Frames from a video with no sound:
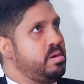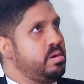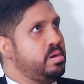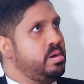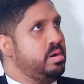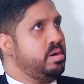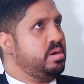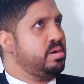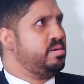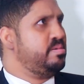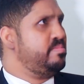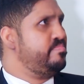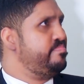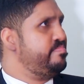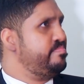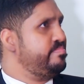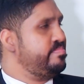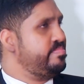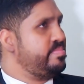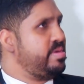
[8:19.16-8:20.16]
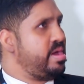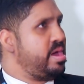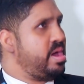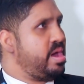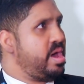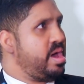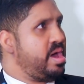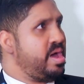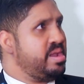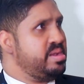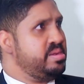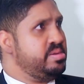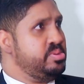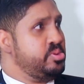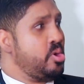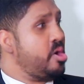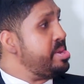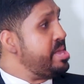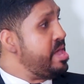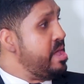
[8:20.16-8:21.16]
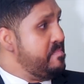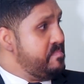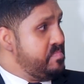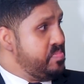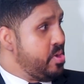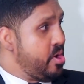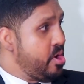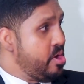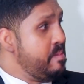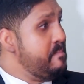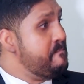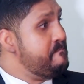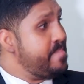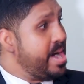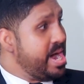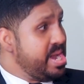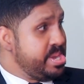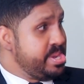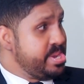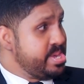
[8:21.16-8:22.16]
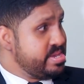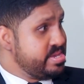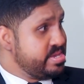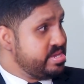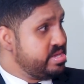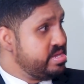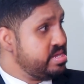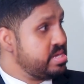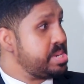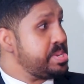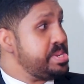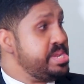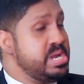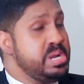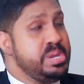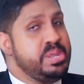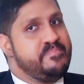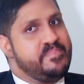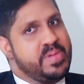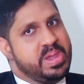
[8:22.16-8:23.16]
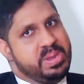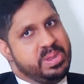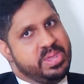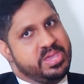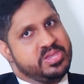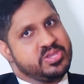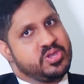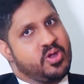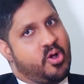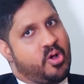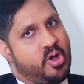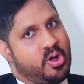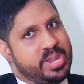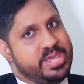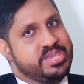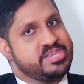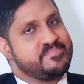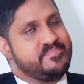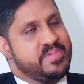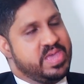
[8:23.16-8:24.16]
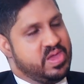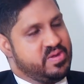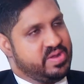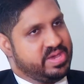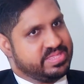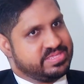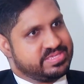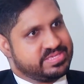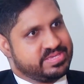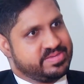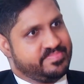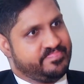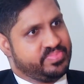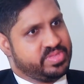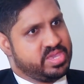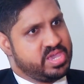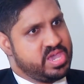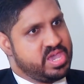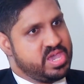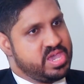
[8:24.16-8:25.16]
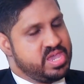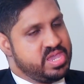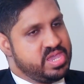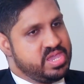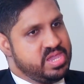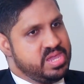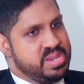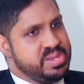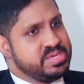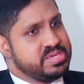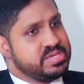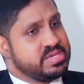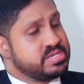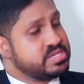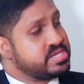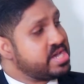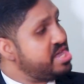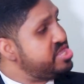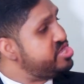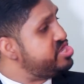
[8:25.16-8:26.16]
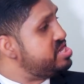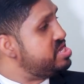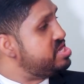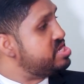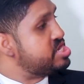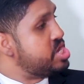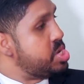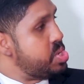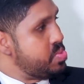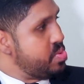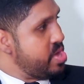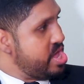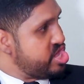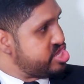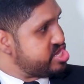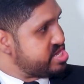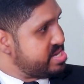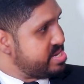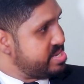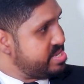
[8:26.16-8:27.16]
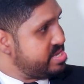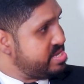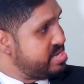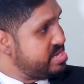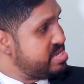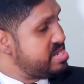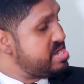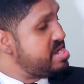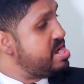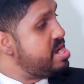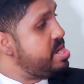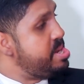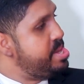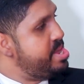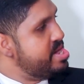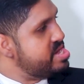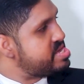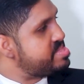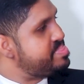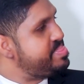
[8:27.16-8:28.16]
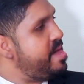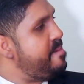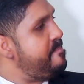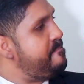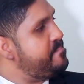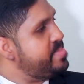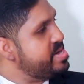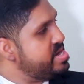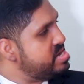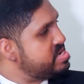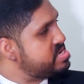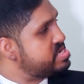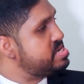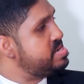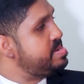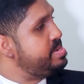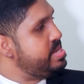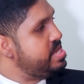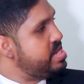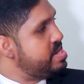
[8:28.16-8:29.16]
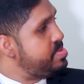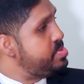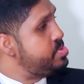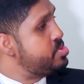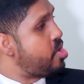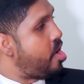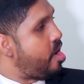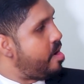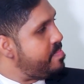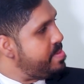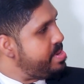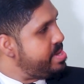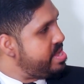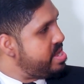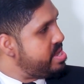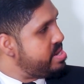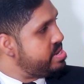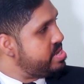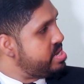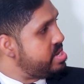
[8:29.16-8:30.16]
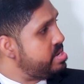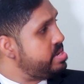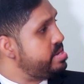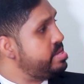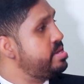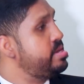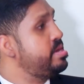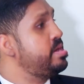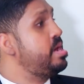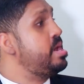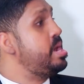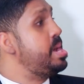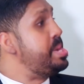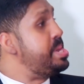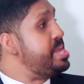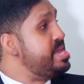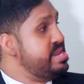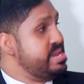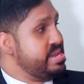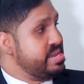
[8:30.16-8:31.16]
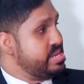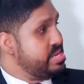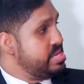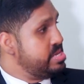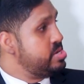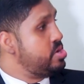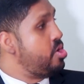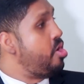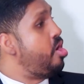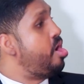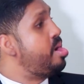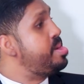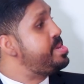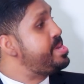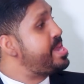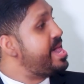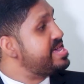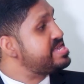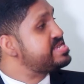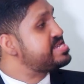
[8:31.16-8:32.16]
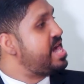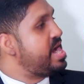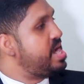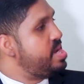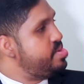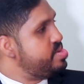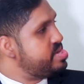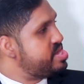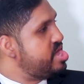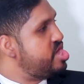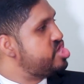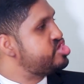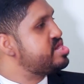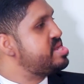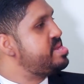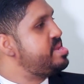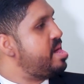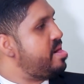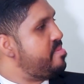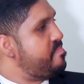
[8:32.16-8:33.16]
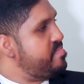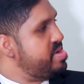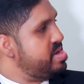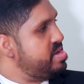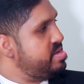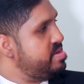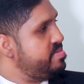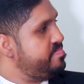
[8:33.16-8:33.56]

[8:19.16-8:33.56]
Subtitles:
and not employed but still depending on his parents. In such situation, does that person need to obtain a TIN or tax identification number?